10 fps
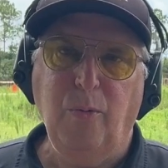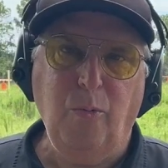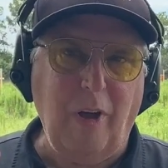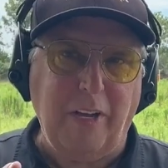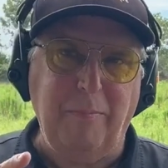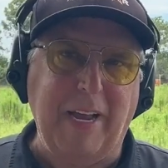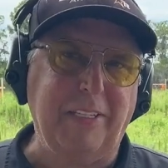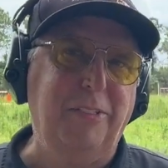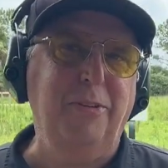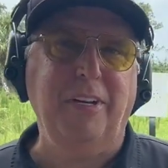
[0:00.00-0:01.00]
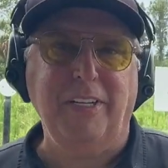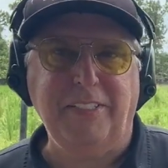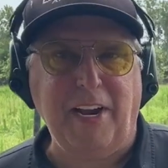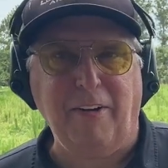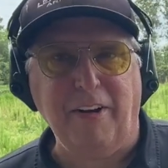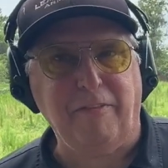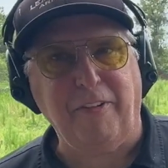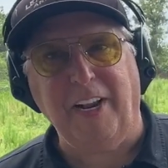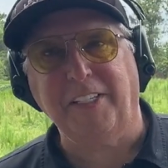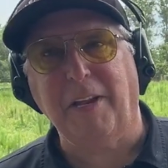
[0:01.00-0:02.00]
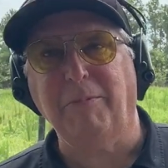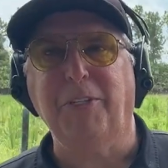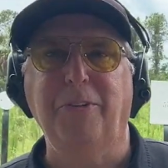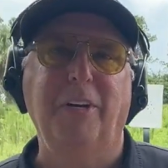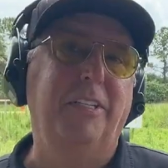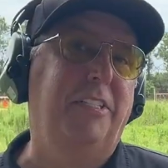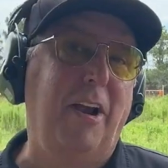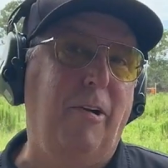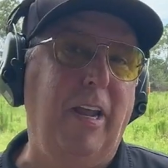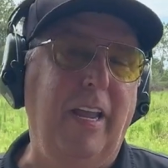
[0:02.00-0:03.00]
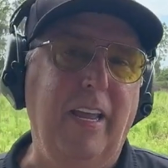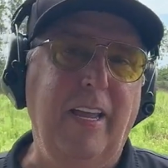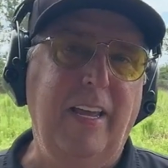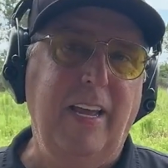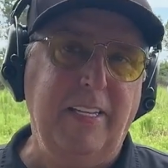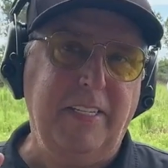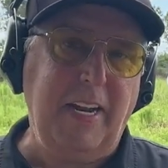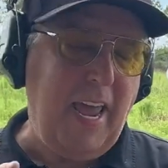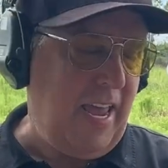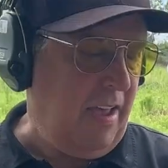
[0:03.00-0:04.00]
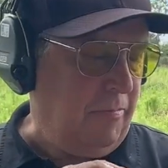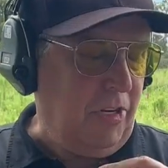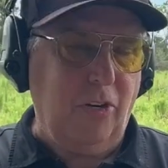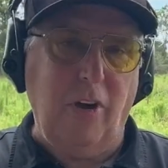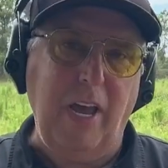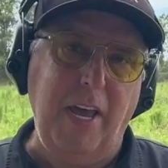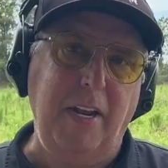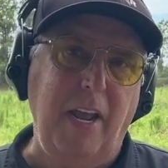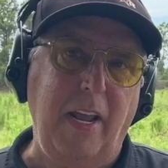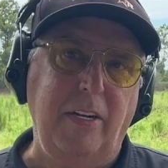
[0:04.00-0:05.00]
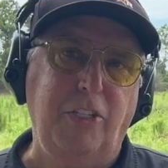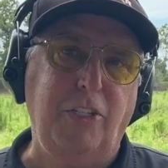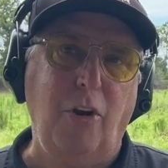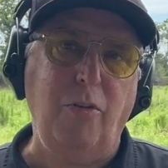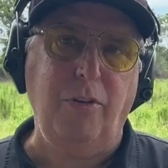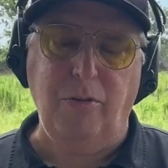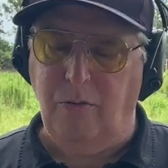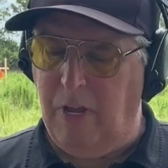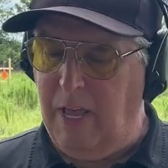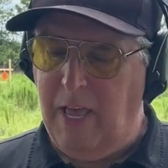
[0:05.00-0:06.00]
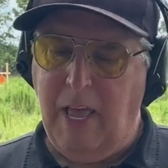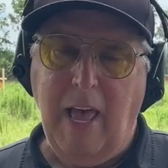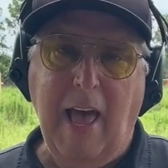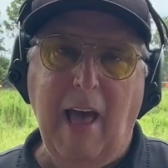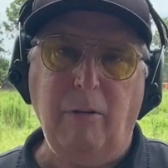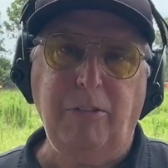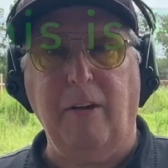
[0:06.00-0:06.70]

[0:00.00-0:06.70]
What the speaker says: Welcome back to TwoGunTerry and Friends. I'm TwoGunTerry, and today I'm going to go ahead and show you how to